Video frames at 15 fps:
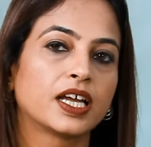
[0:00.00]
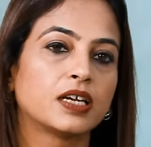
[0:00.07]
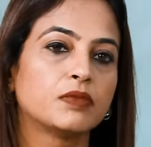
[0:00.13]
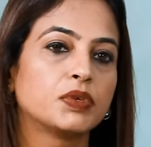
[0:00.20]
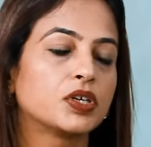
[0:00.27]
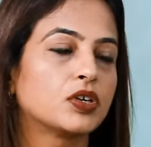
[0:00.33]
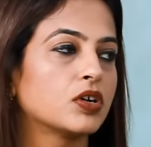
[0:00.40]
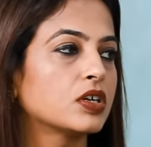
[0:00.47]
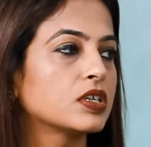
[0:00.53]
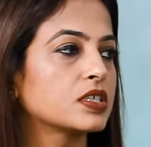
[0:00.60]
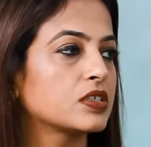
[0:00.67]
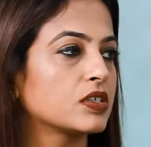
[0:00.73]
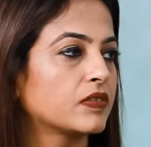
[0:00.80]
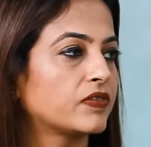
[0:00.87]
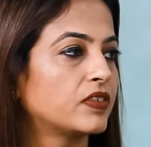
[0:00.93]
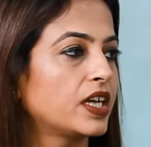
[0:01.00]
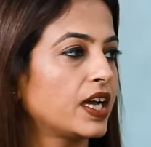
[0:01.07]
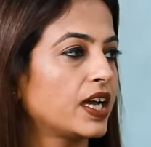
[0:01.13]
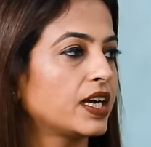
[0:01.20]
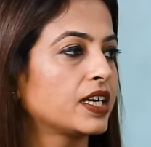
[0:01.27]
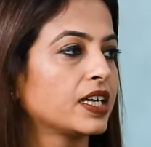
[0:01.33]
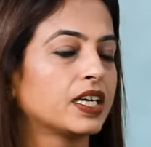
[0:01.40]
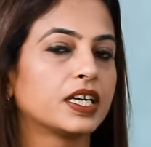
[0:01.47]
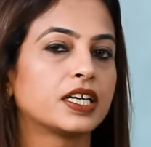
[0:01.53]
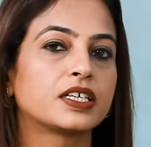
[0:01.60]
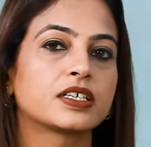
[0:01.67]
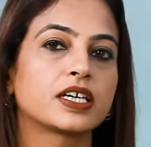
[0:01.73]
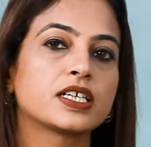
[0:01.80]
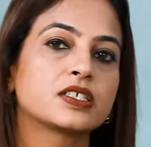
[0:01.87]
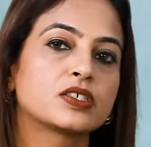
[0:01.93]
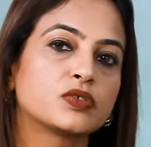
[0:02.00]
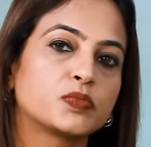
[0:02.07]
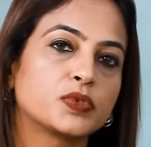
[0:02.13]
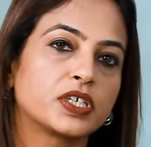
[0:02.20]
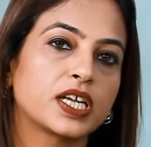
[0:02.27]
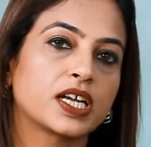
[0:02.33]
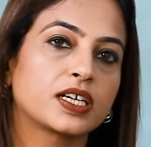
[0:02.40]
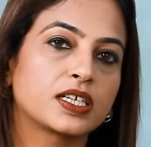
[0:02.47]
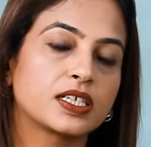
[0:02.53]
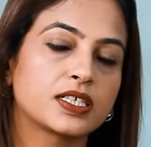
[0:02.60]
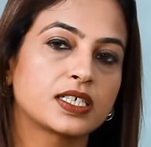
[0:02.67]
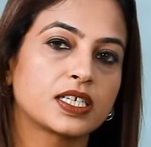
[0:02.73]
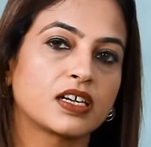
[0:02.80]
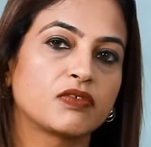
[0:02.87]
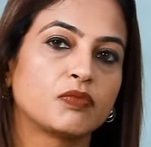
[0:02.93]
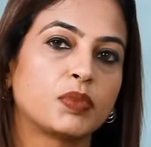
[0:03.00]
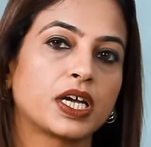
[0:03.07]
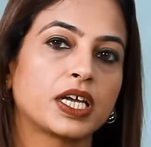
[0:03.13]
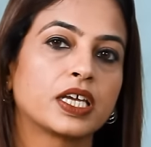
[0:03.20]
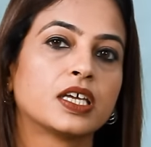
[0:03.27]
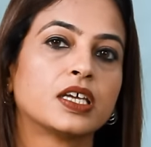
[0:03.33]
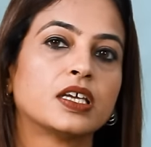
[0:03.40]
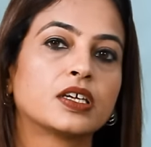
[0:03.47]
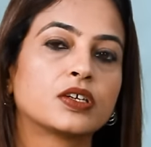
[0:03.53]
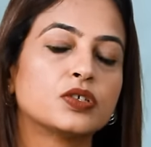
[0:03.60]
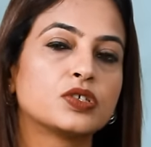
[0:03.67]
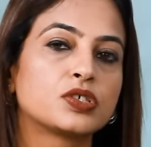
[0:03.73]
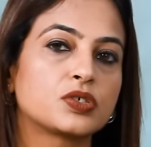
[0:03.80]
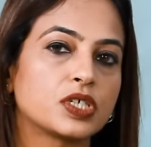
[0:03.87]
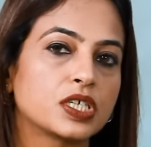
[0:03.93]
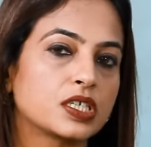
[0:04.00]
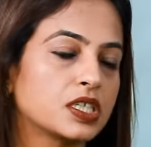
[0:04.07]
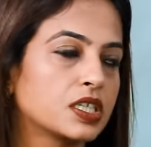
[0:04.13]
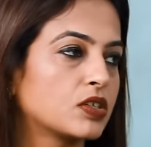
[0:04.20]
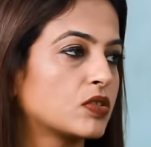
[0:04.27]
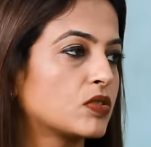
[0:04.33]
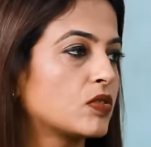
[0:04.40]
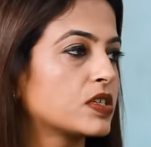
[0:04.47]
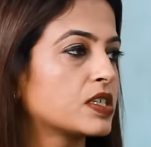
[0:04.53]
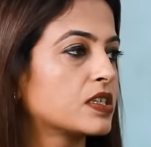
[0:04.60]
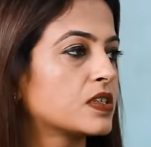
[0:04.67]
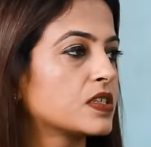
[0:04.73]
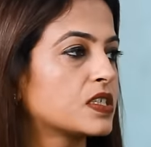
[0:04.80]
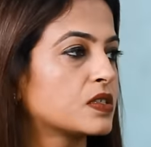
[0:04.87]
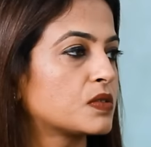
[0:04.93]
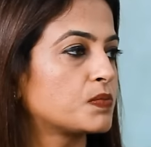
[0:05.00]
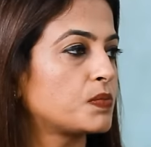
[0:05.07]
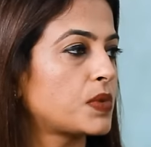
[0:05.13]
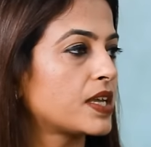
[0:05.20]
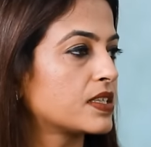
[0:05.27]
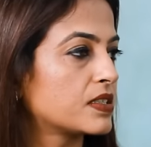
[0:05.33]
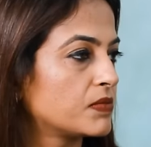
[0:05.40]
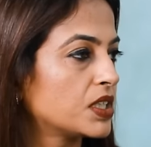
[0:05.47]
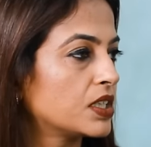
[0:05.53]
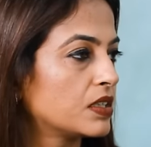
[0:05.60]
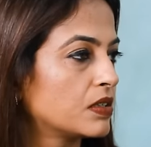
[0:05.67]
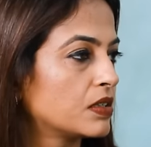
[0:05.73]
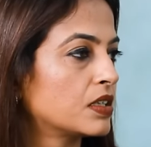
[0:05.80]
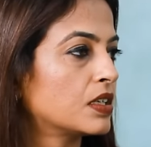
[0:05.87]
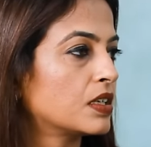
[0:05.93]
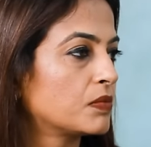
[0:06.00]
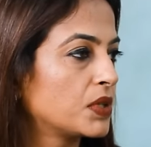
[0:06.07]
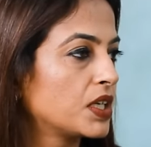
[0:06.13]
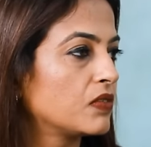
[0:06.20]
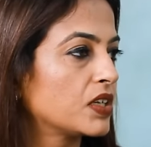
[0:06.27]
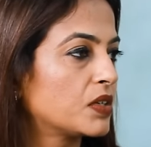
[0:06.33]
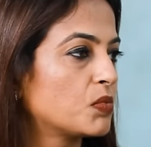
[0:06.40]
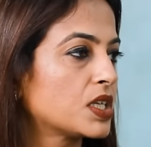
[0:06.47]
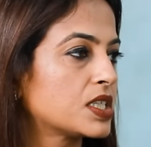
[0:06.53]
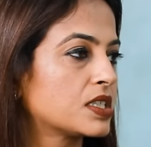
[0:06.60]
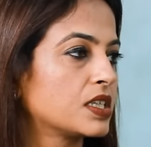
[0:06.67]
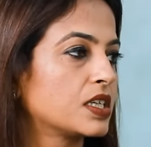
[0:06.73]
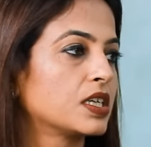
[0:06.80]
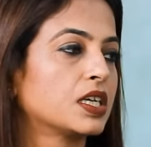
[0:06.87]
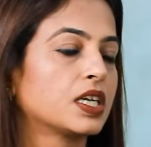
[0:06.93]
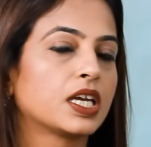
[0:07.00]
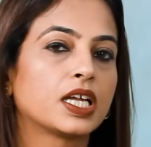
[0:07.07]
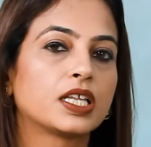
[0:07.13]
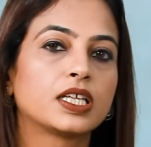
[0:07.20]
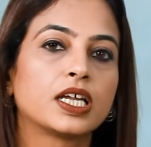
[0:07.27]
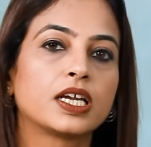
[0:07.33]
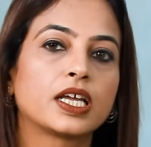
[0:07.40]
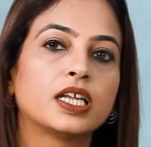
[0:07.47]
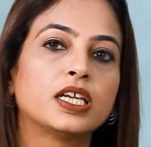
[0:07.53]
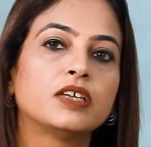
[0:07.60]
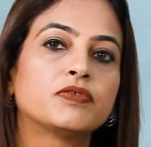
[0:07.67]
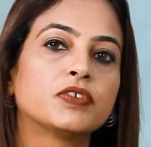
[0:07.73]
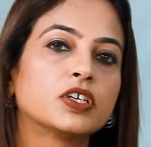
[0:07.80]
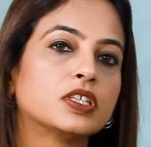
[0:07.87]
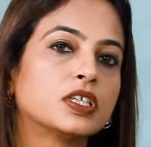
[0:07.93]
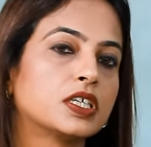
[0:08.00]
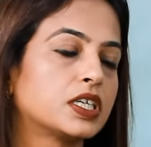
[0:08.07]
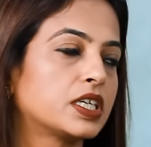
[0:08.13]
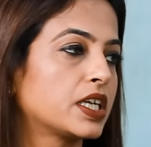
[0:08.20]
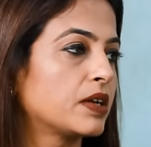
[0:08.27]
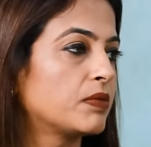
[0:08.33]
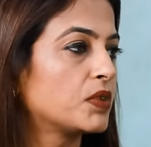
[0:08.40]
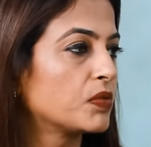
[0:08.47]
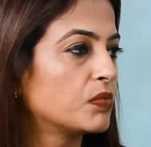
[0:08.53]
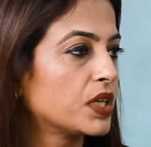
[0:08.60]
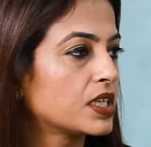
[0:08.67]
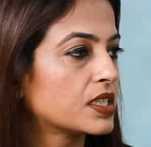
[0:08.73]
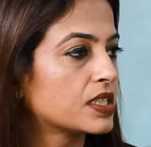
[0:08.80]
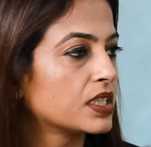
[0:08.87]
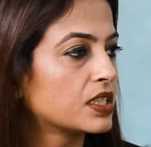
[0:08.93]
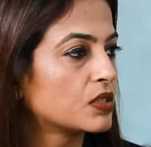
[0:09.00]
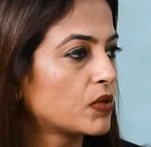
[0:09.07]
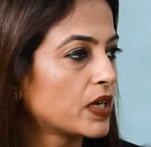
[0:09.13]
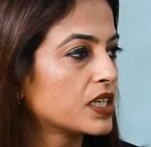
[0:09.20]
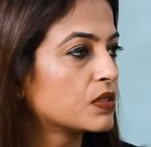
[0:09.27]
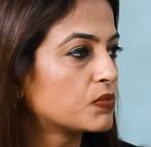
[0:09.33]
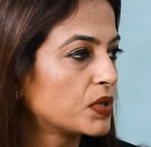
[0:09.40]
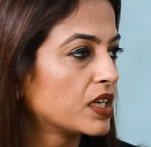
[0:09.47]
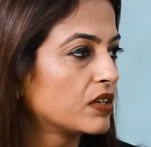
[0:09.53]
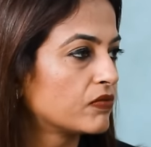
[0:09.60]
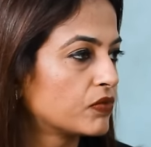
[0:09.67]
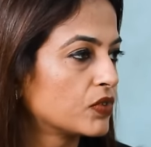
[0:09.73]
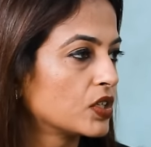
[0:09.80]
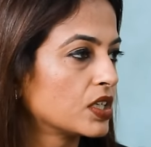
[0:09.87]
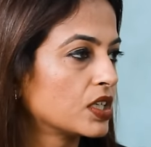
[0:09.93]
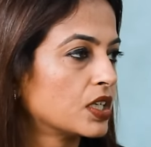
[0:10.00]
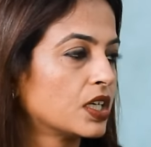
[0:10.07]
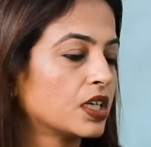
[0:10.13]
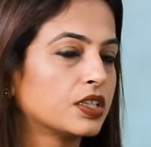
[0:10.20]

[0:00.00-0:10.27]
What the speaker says: And because of that, it tries to protect itself by constricting or causing a spasm in the pelvic muscle. And then any further attempt makes it quite painful.